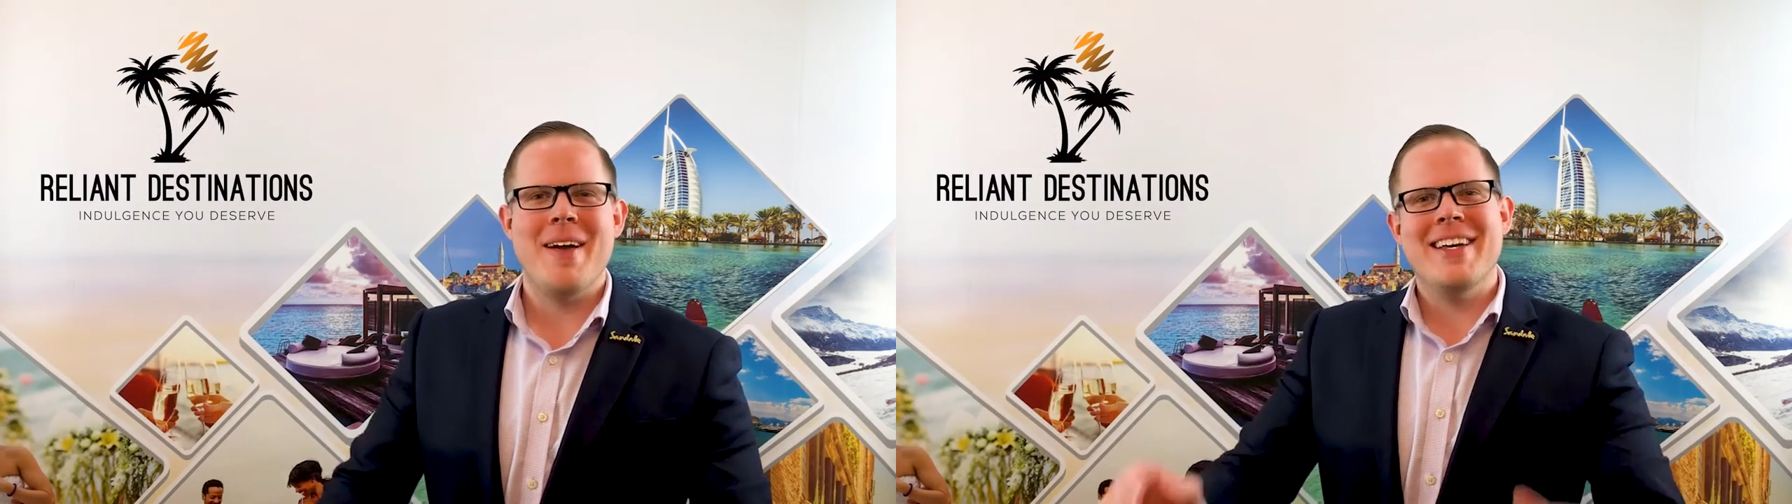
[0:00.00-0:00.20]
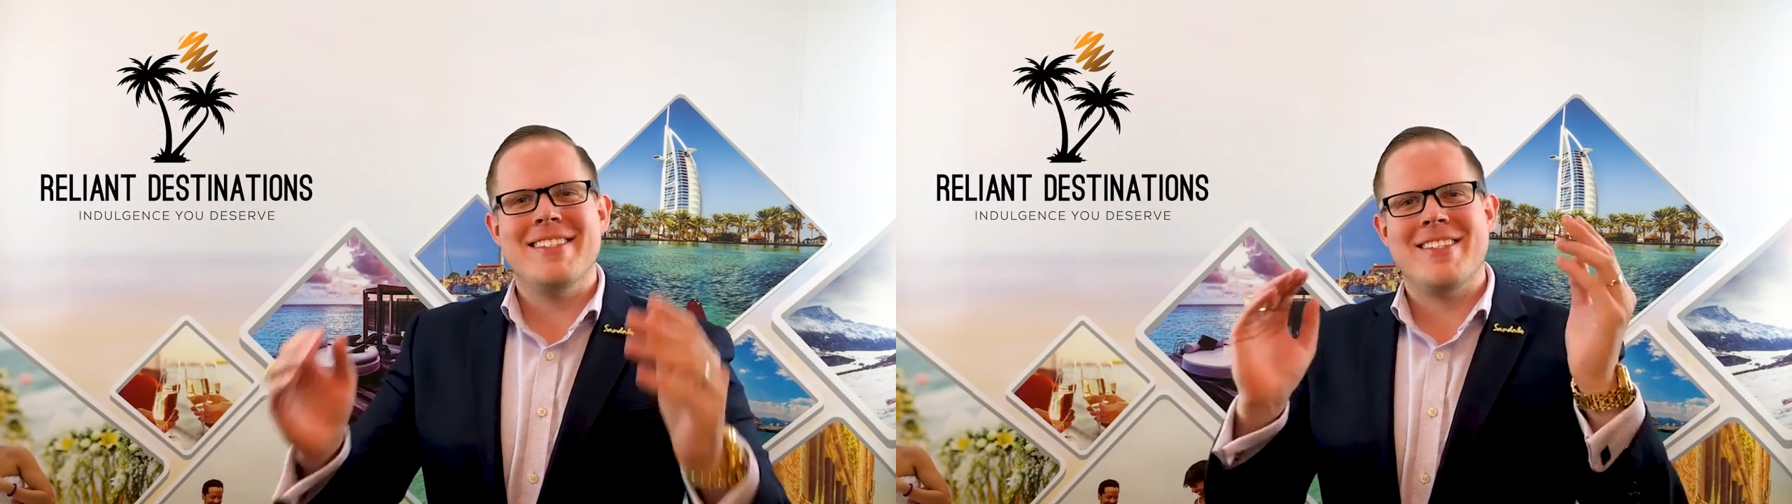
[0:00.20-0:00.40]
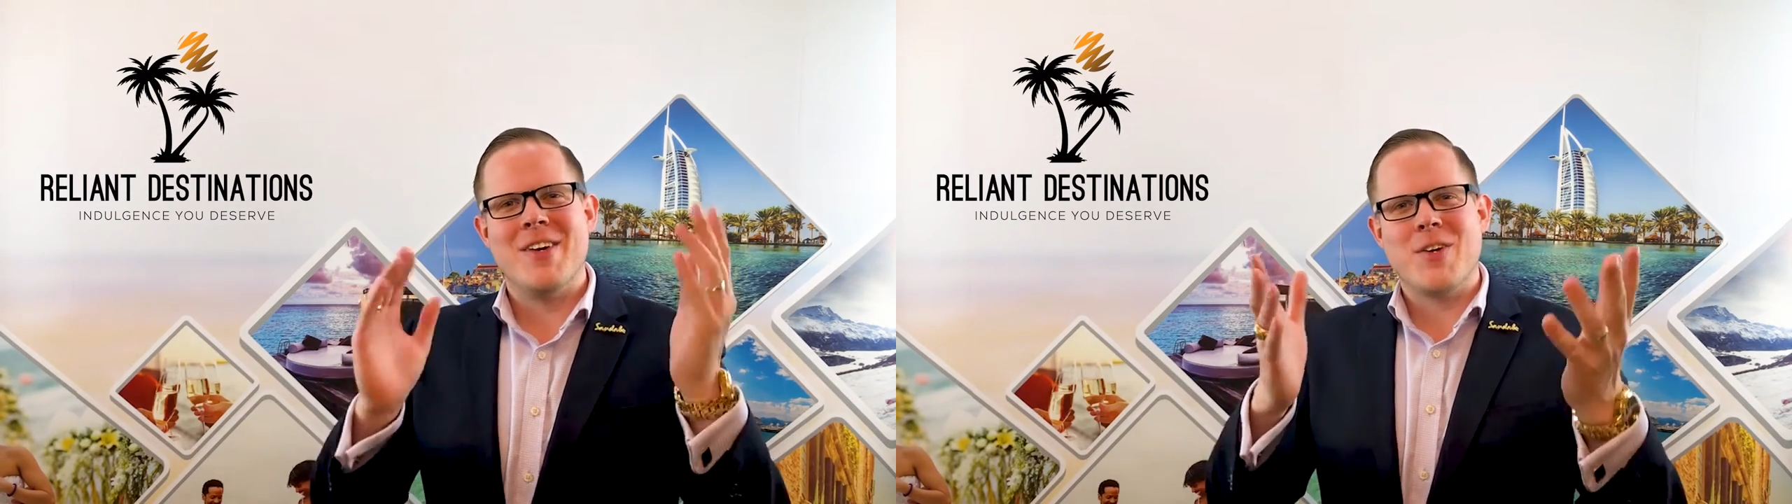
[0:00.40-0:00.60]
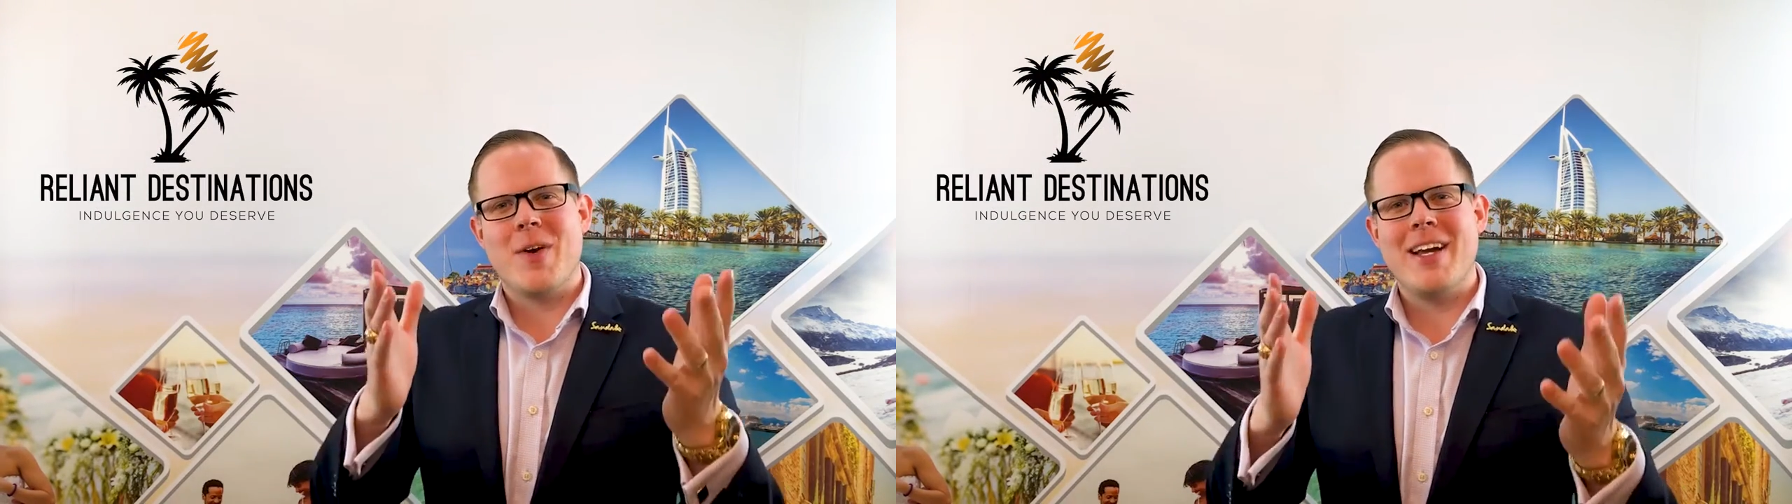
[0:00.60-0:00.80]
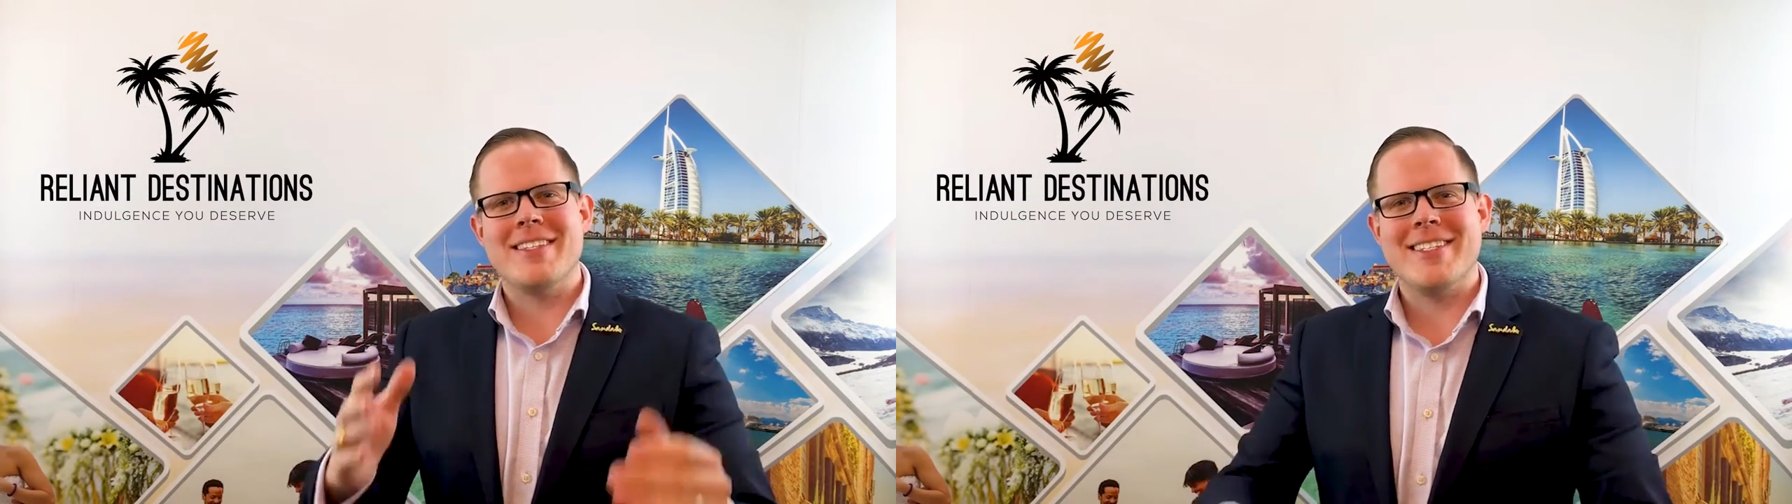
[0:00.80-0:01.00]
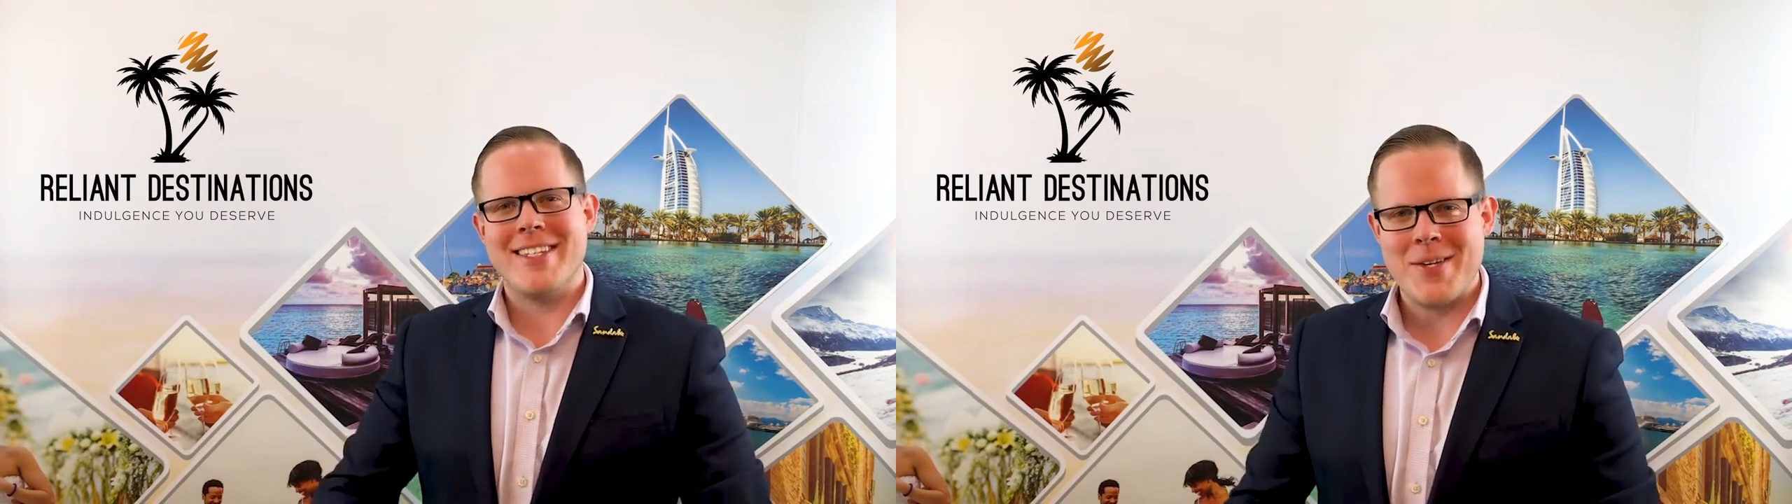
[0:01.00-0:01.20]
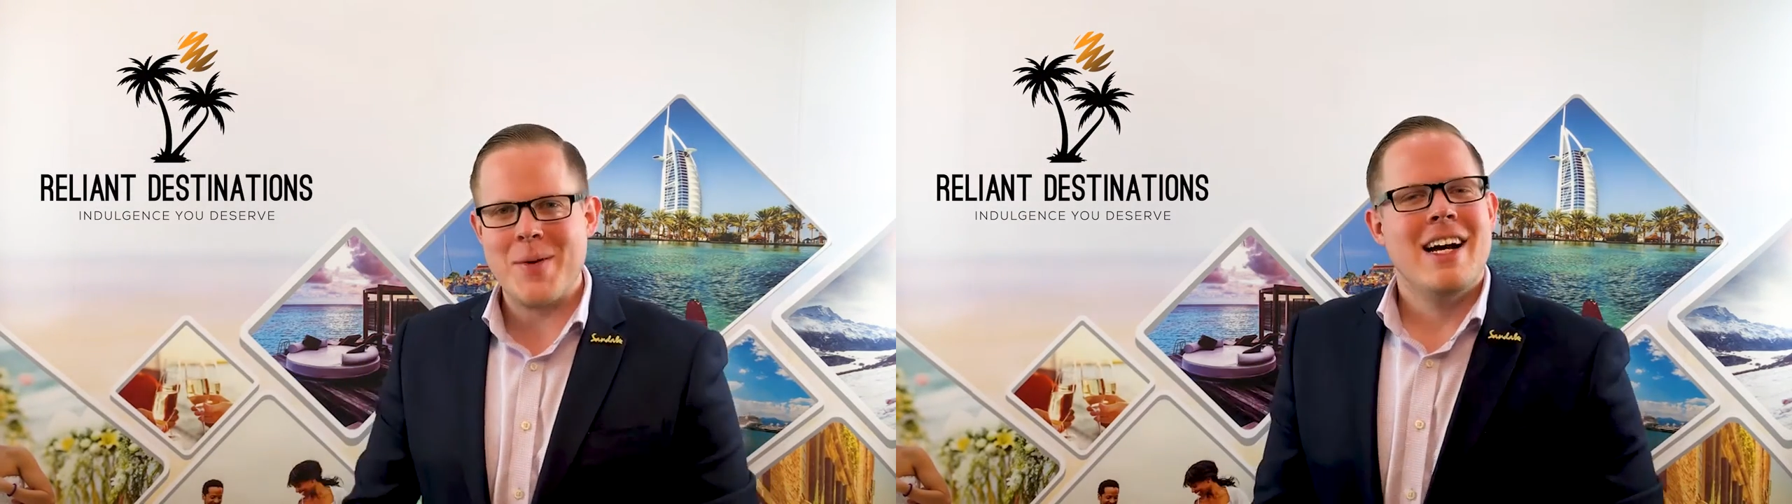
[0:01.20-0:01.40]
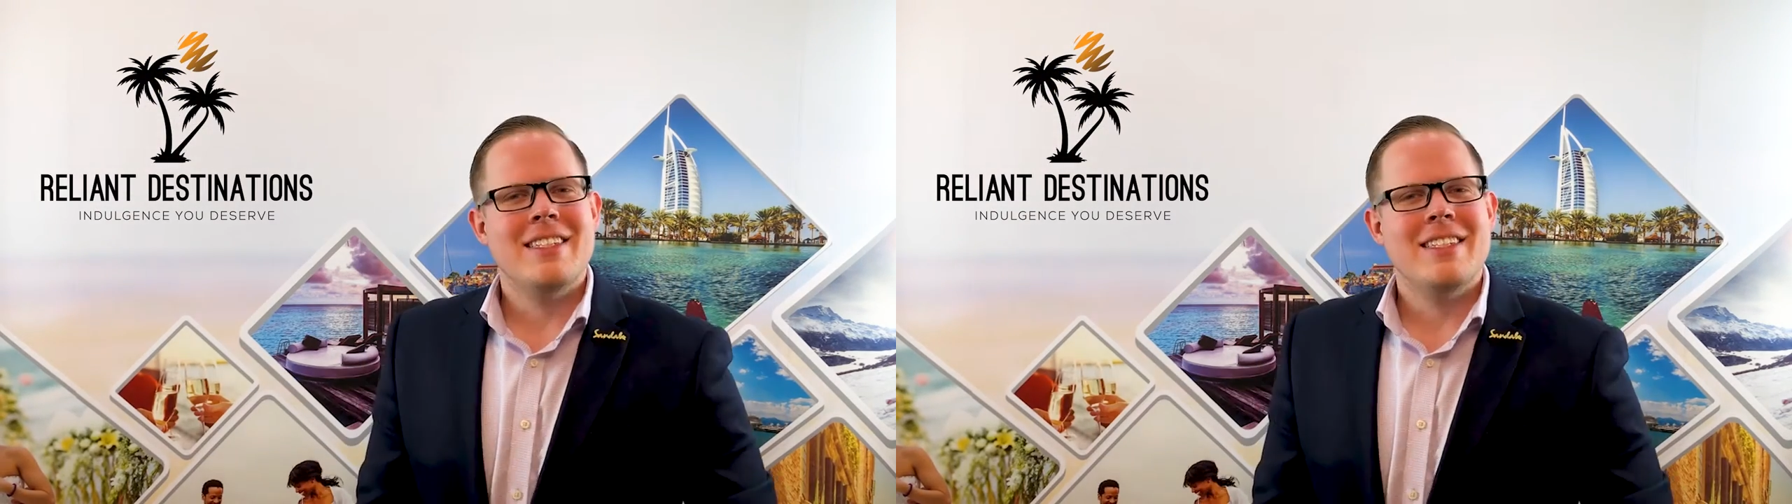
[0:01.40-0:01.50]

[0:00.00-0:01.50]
It's so great to see you.